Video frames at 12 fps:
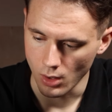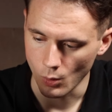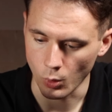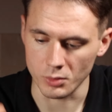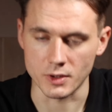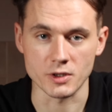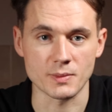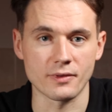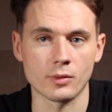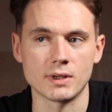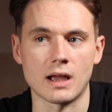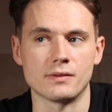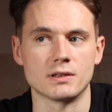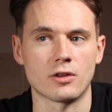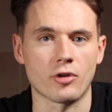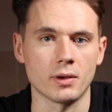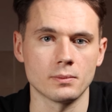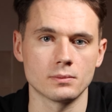we'll do is before we dive into the
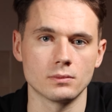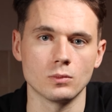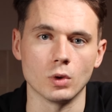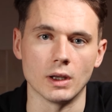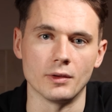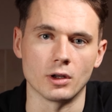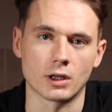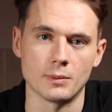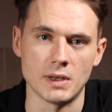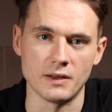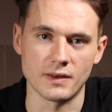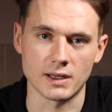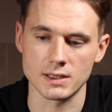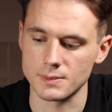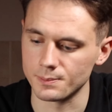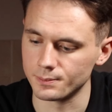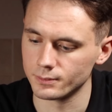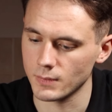train, we'll have a look at the minifigures,
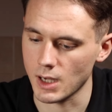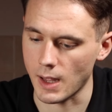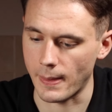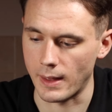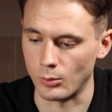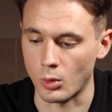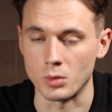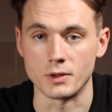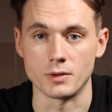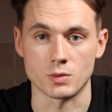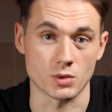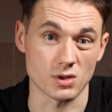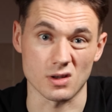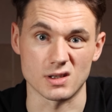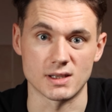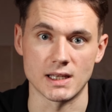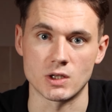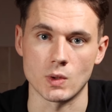and then what we'll do is we'll start to
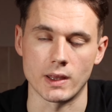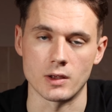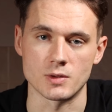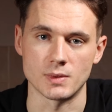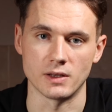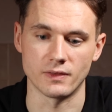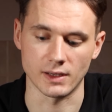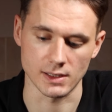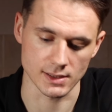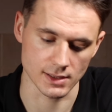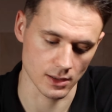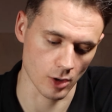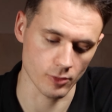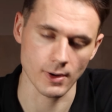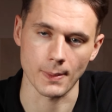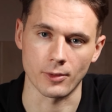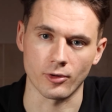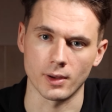situate those minifigures
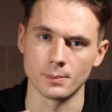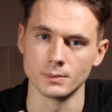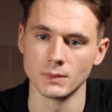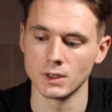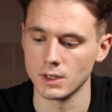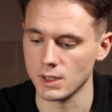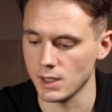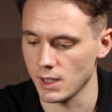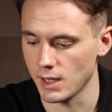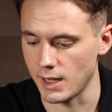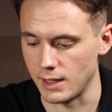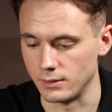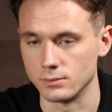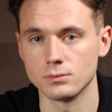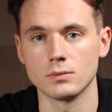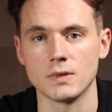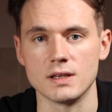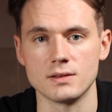around the train in
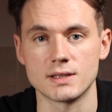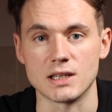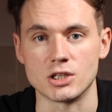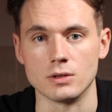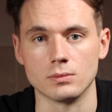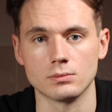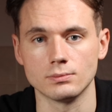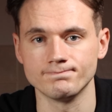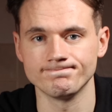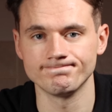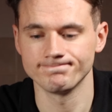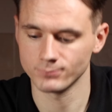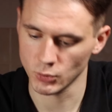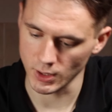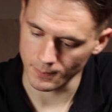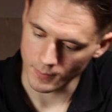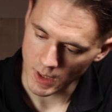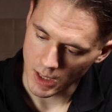situ. Okay,
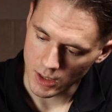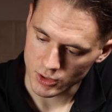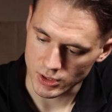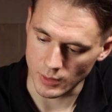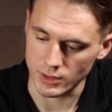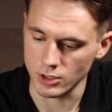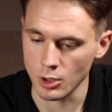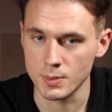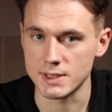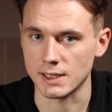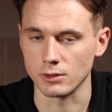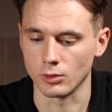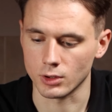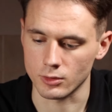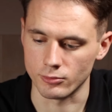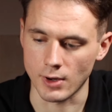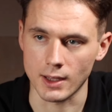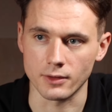so in no particular order,
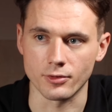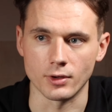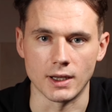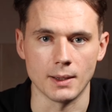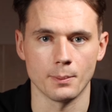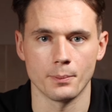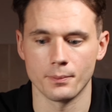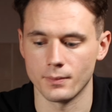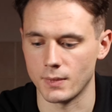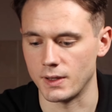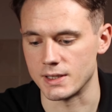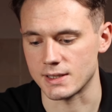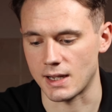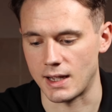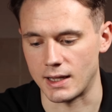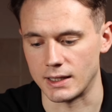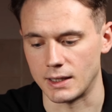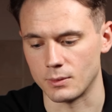right at the front here, this guy
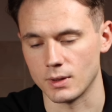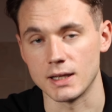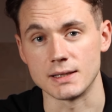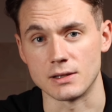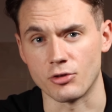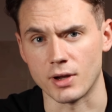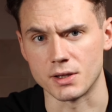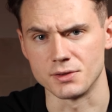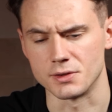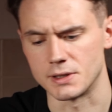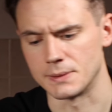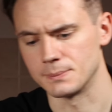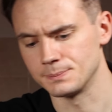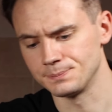hanging out, he's the train conductor.